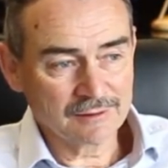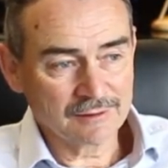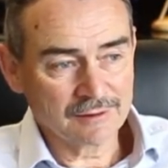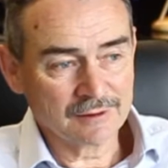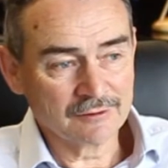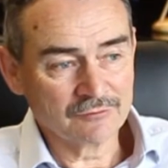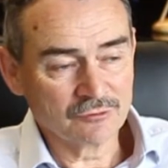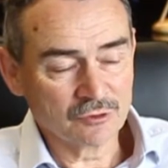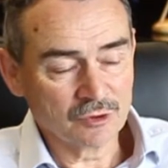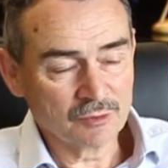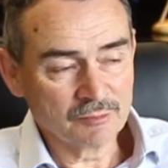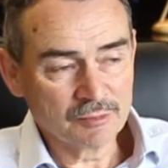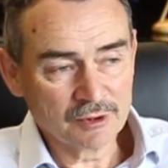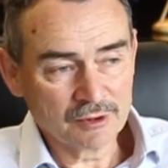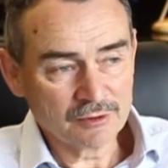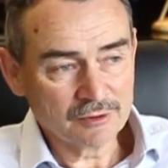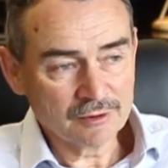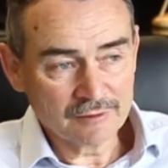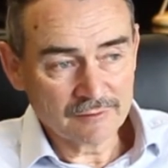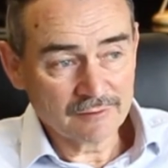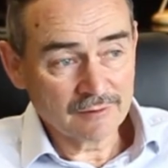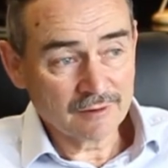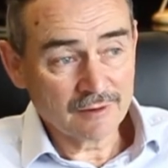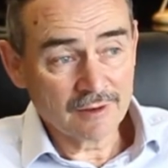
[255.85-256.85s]
over a
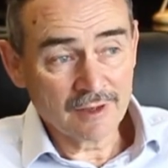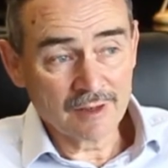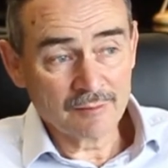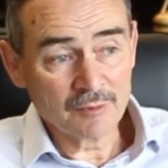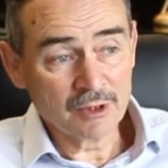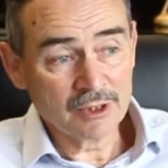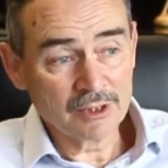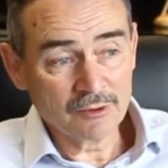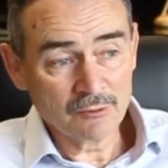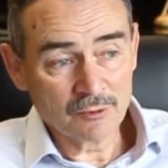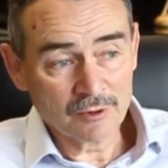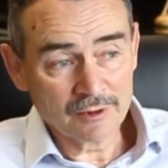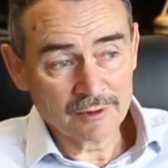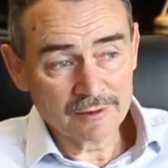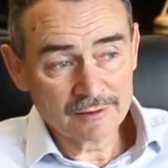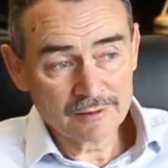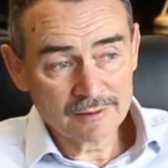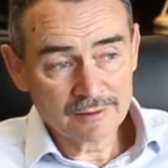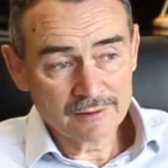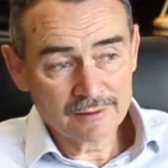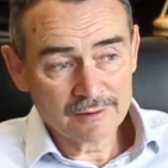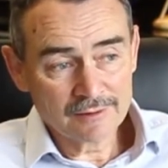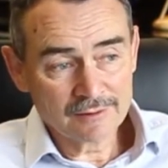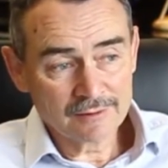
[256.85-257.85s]
period of time anyway,
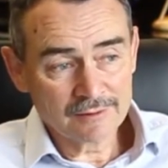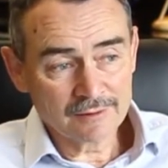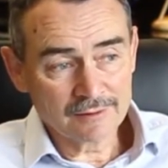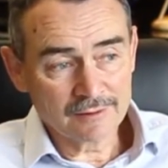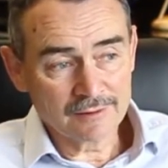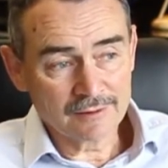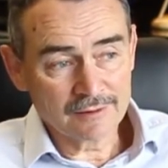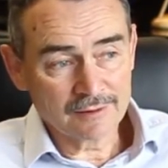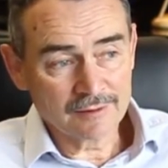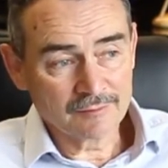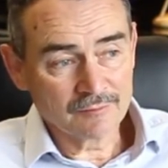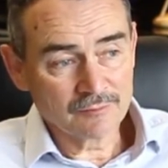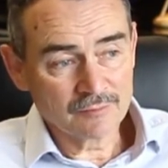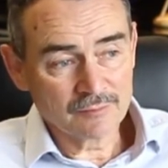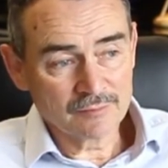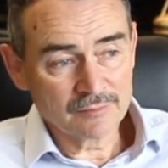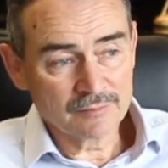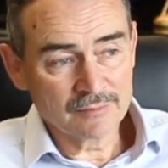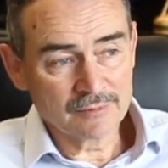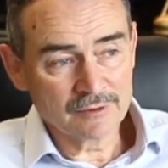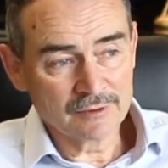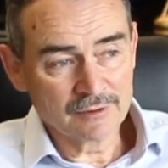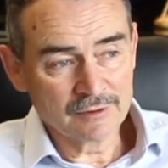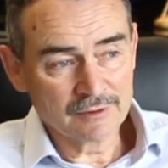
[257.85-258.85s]

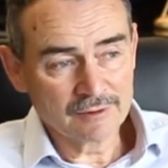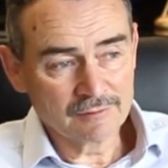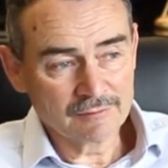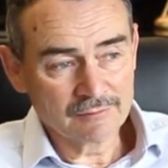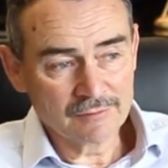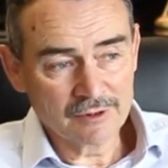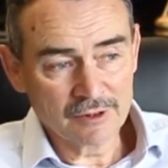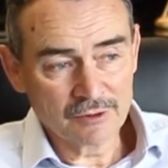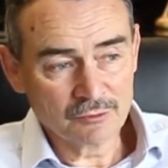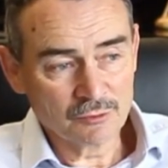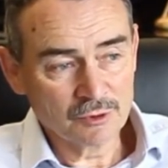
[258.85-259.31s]
the